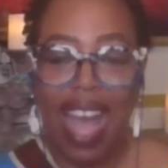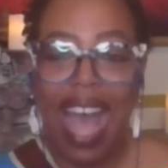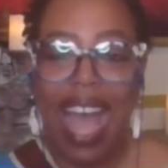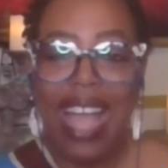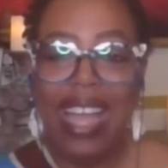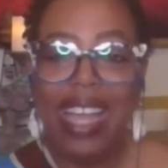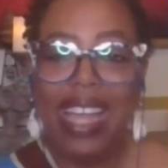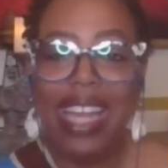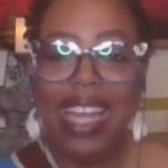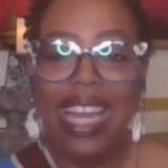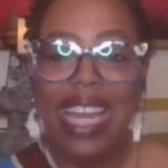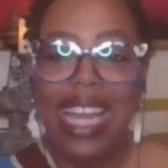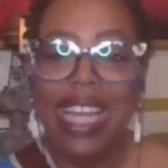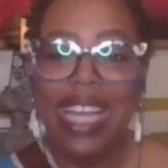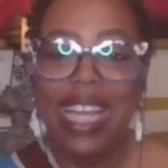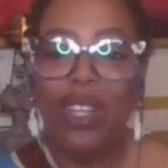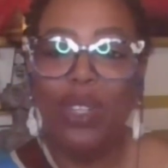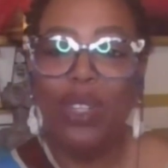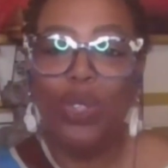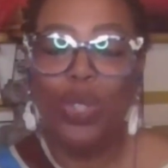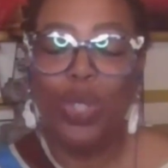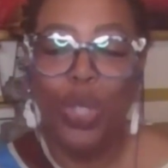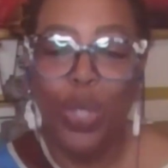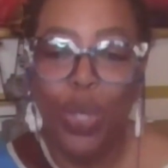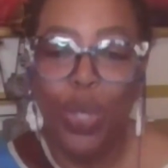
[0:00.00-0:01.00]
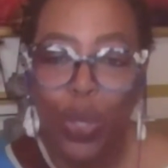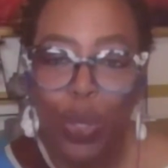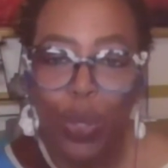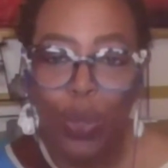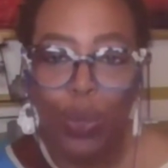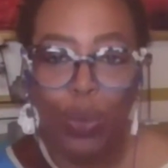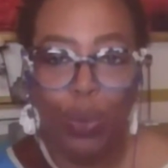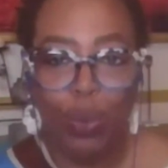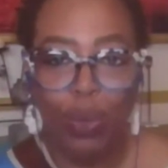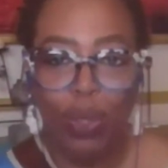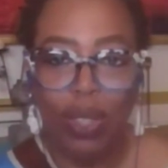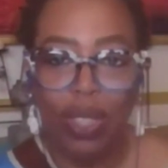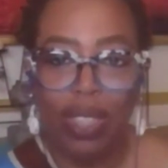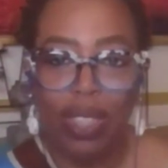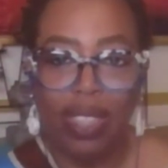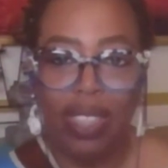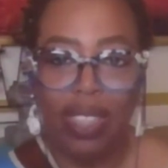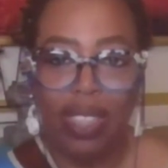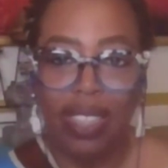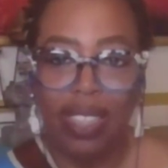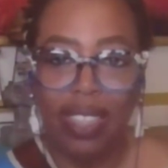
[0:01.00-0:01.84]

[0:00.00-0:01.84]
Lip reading: I can heal too.